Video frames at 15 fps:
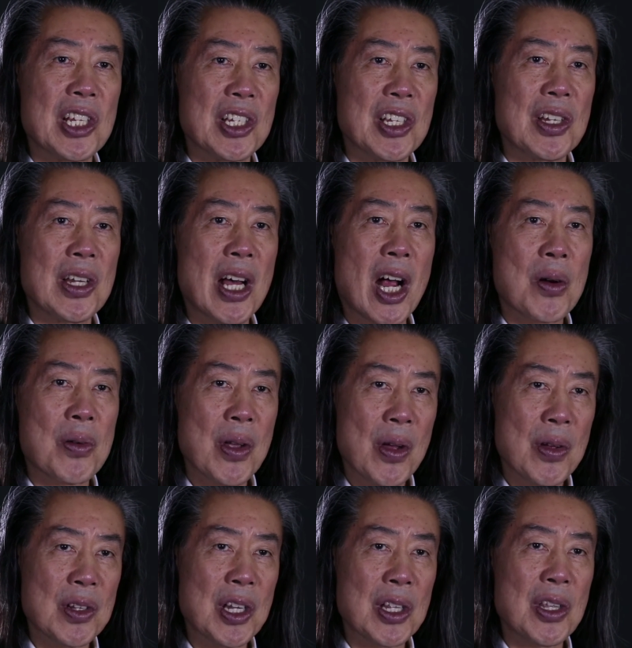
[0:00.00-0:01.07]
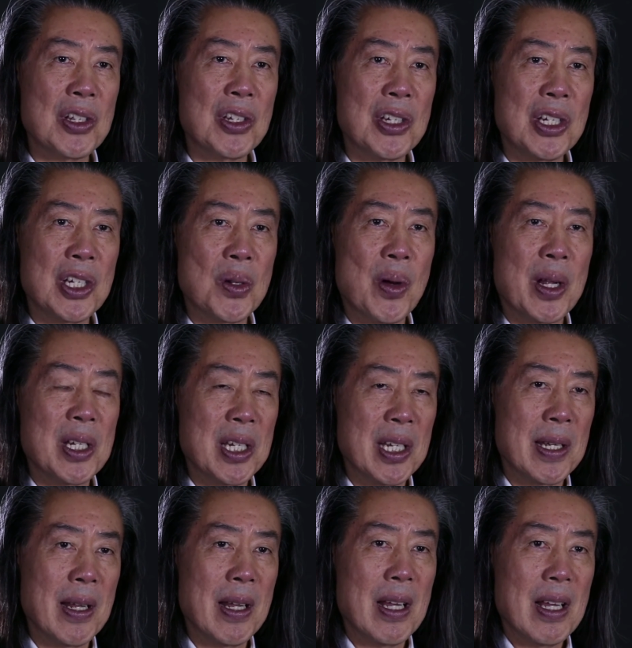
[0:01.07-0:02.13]
scenarios at the
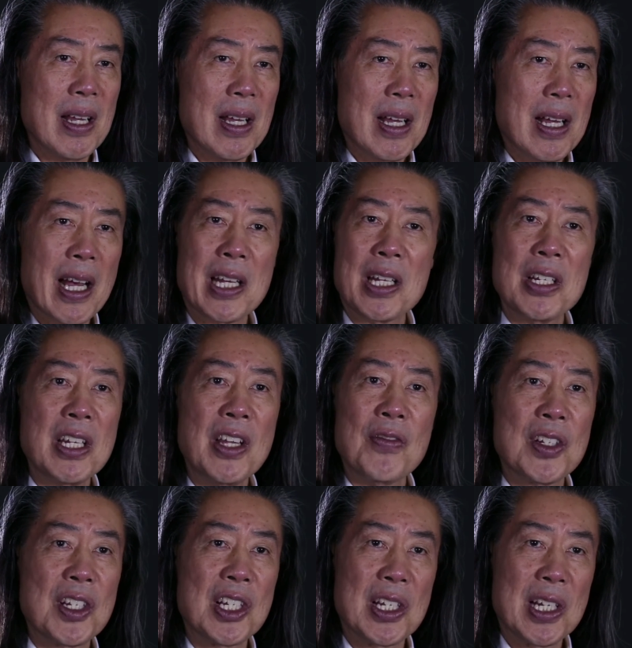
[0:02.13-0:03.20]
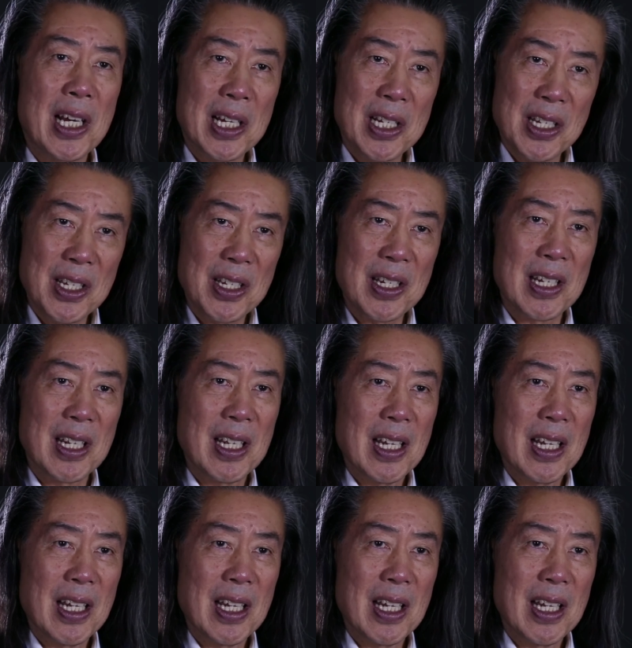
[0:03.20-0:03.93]
G20 hadn't even started.